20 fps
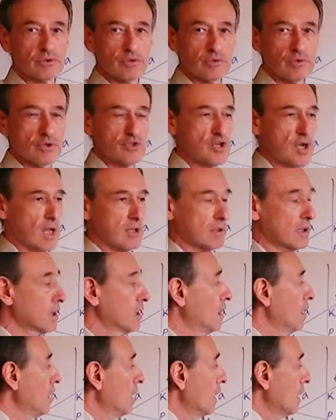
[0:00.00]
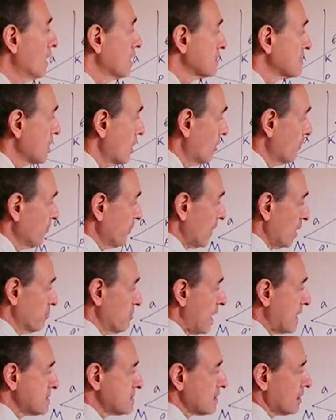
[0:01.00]
to each other. So
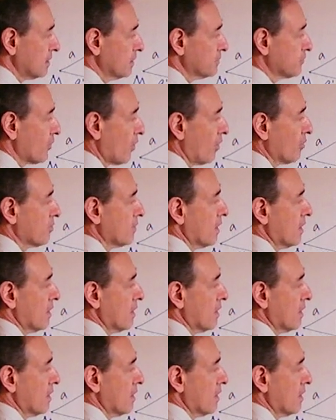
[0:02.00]
basically from